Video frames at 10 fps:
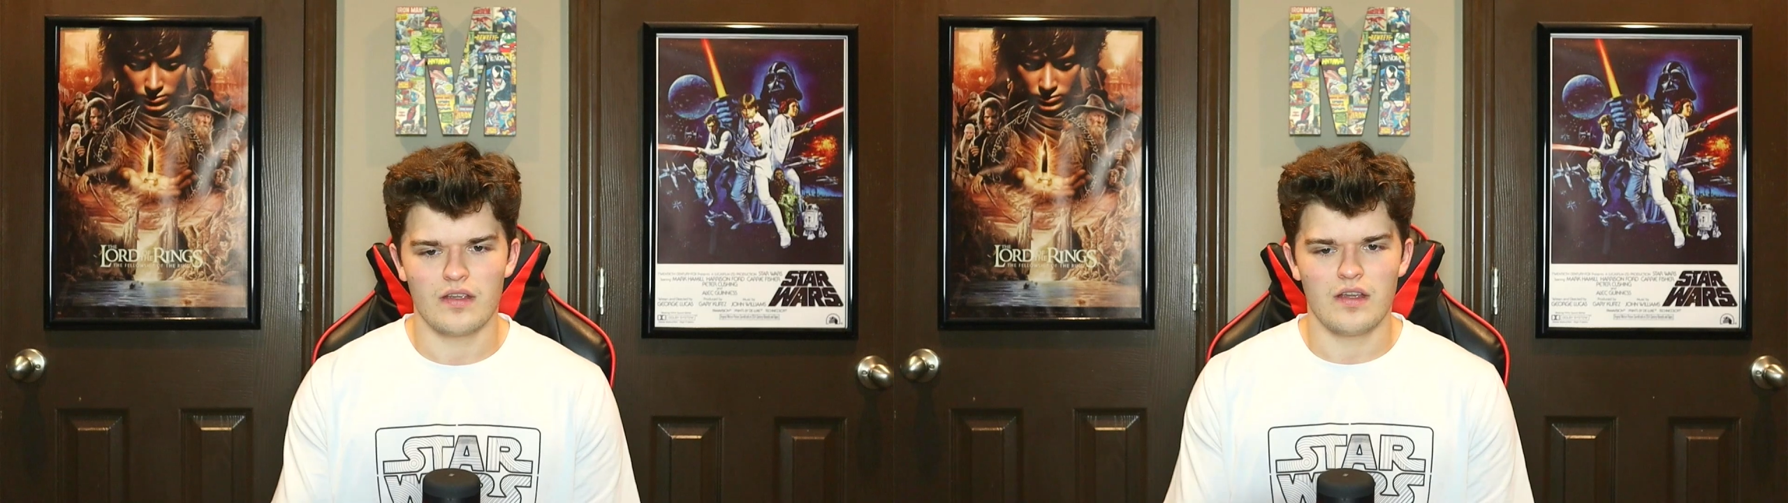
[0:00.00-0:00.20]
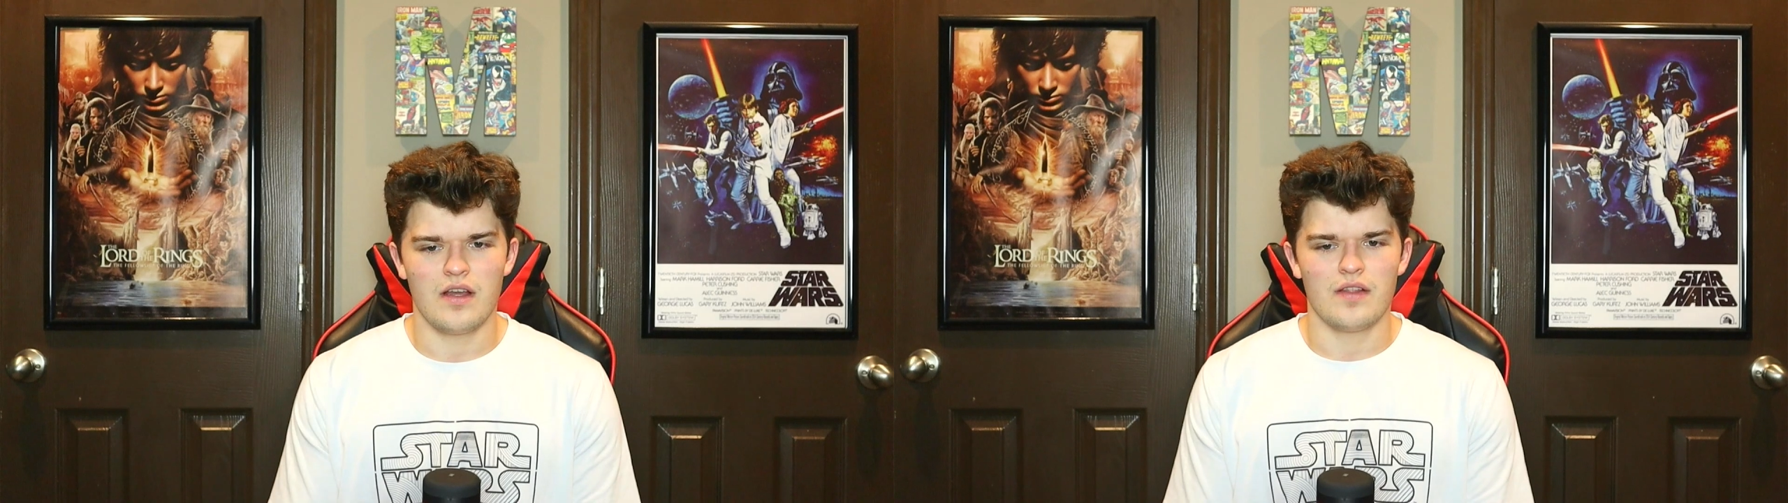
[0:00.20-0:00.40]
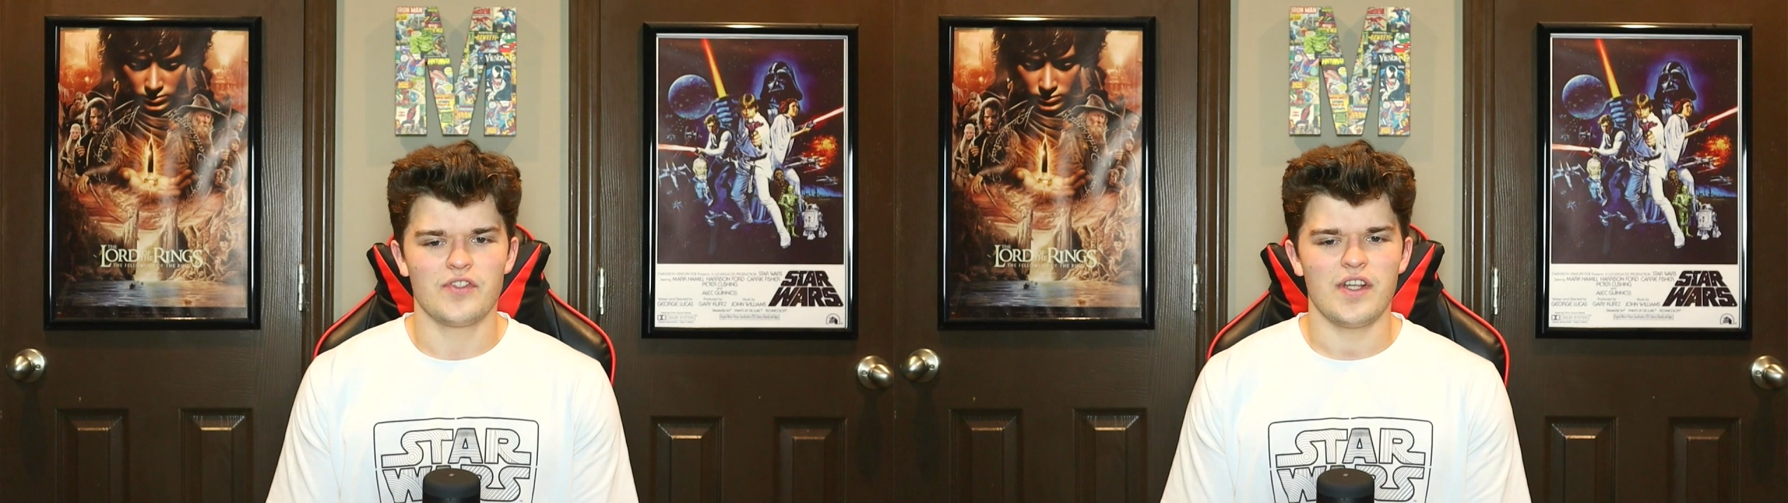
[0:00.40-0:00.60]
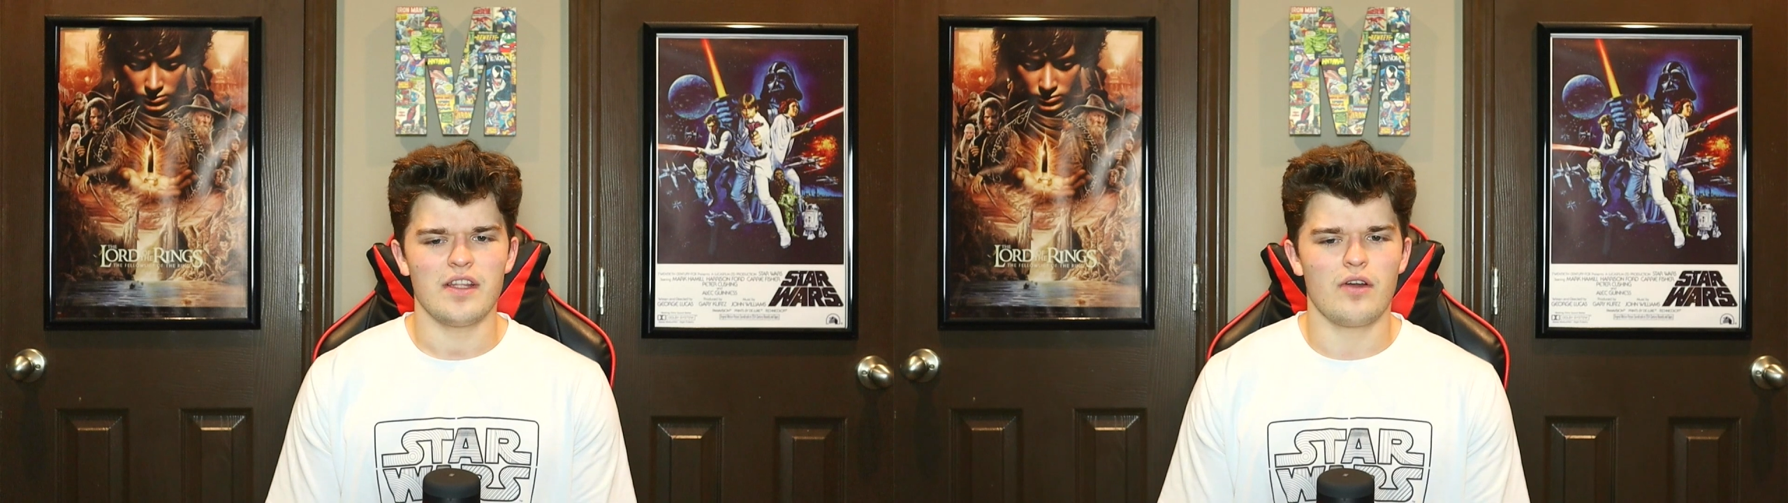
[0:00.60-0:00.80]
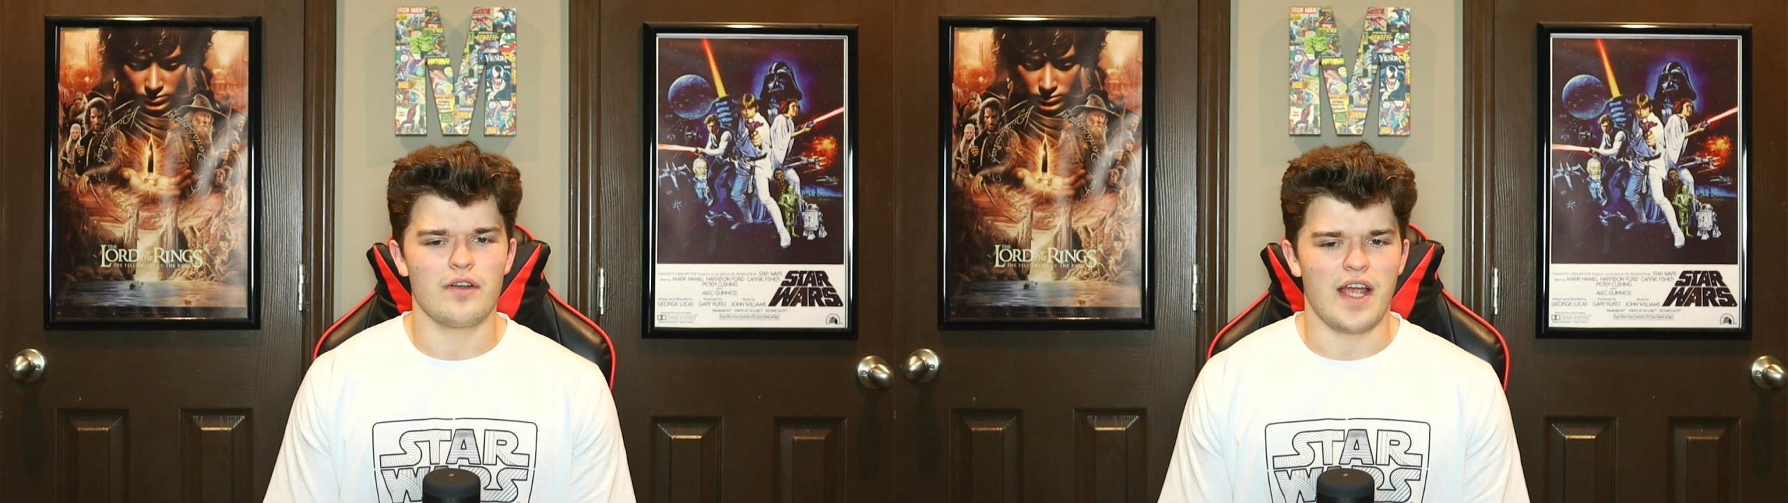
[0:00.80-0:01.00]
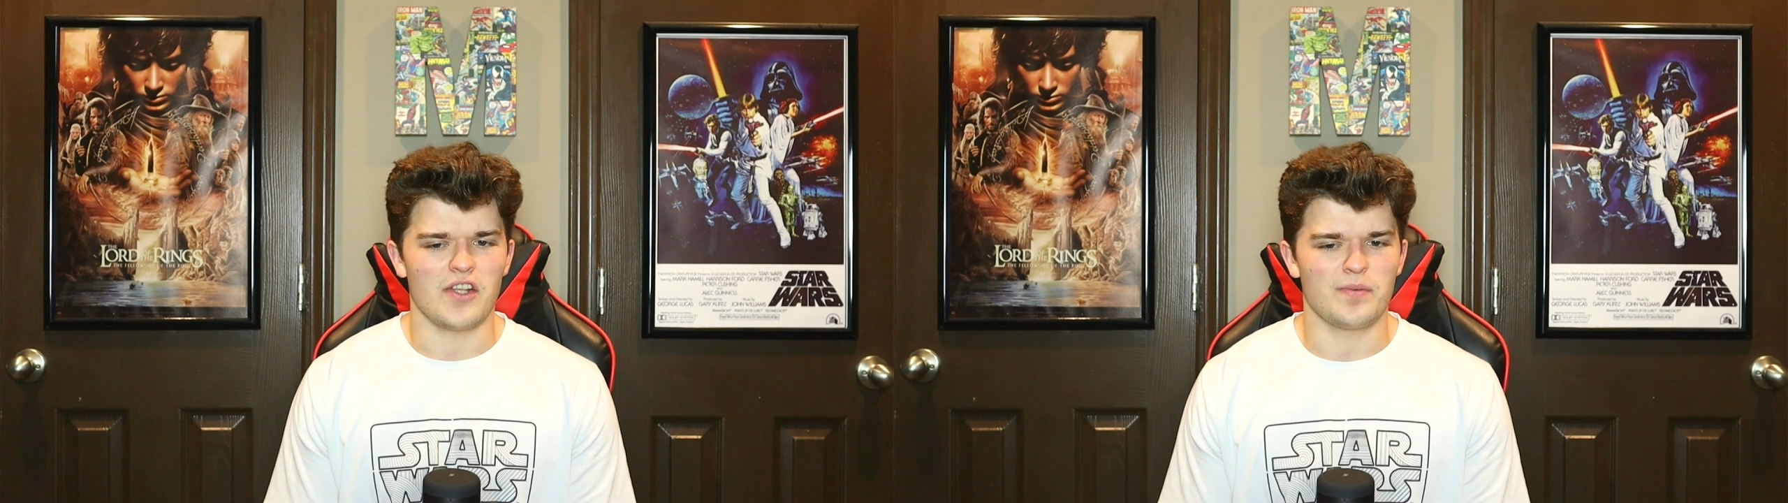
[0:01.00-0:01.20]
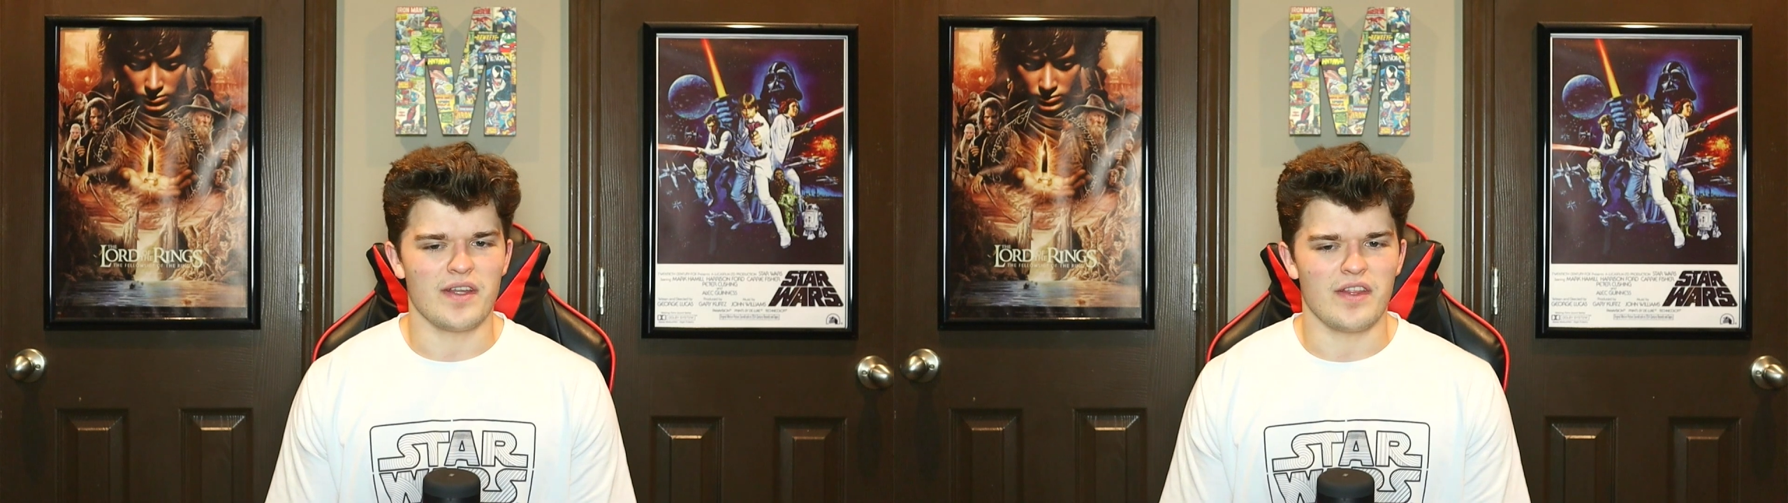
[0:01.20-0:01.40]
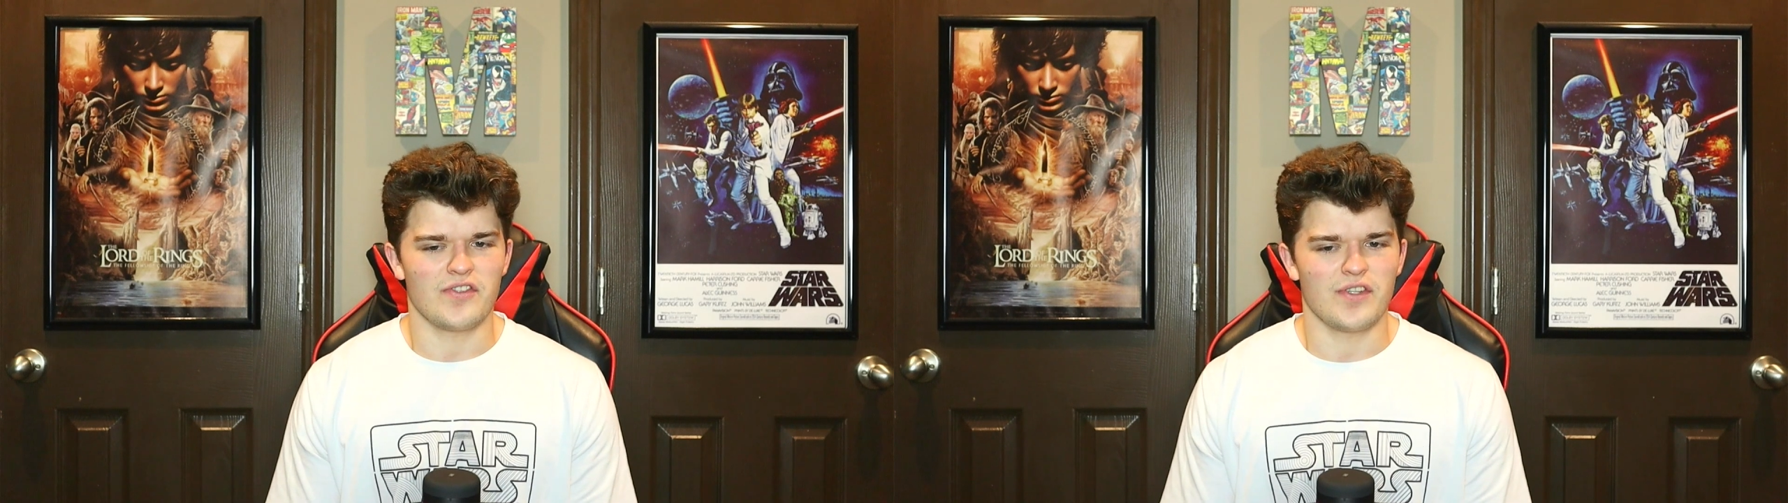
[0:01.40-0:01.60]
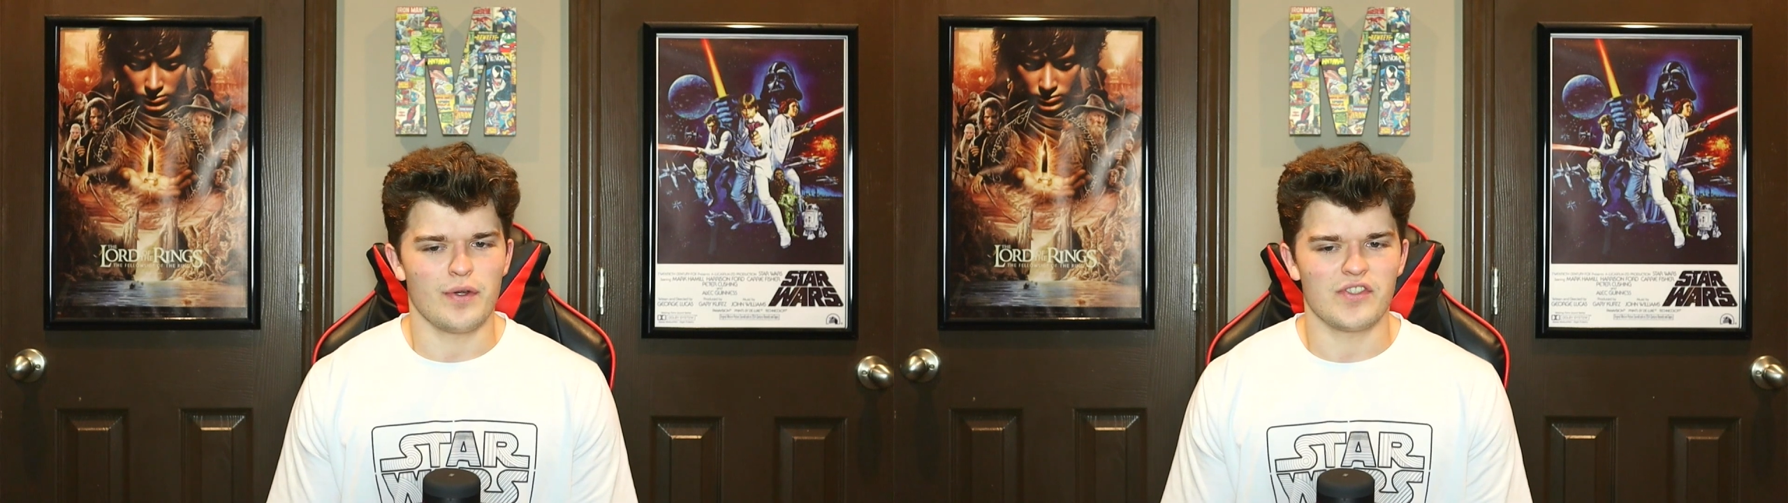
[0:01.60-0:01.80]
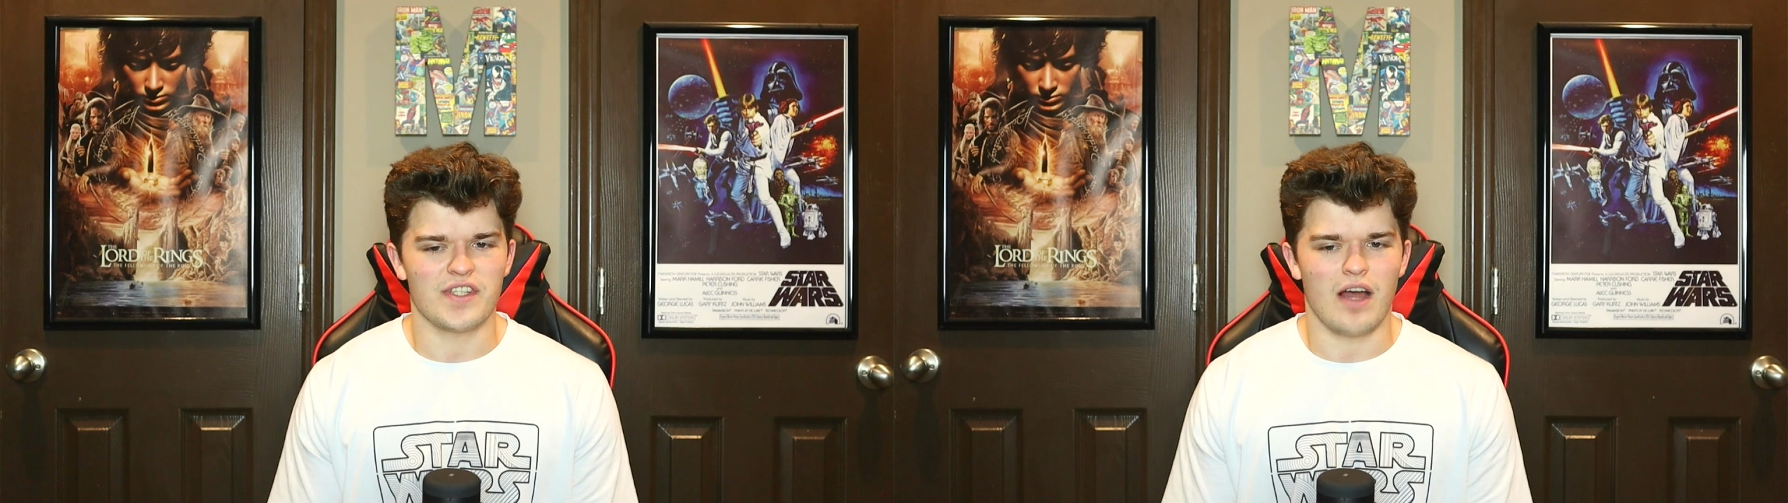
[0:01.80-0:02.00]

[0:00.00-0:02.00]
The second large aspect that the series got